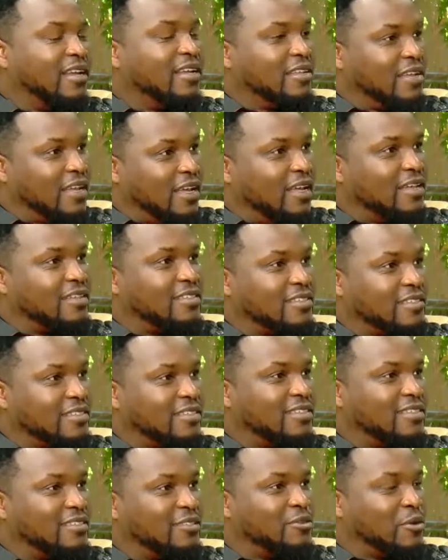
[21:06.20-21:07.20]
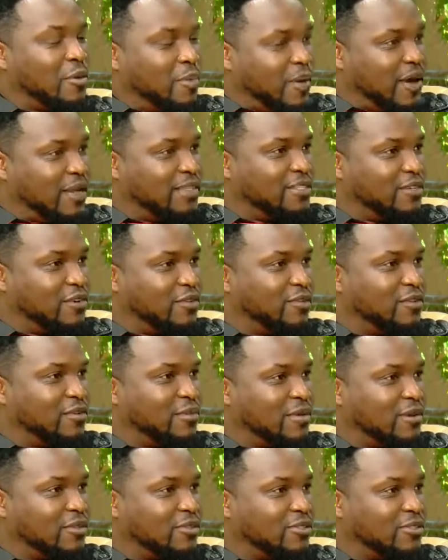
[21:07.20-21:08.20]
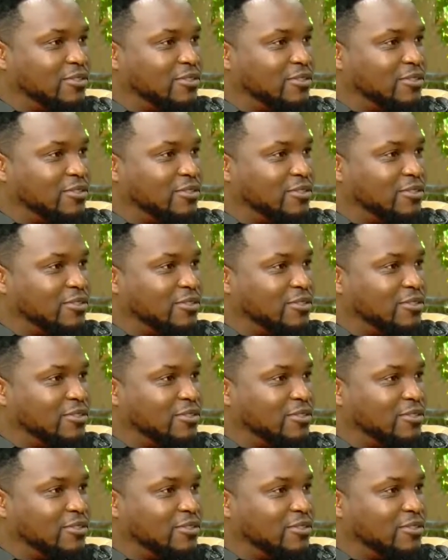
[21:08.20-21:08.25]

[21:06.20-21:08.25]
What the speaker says: Yes. You know, purging of emotion?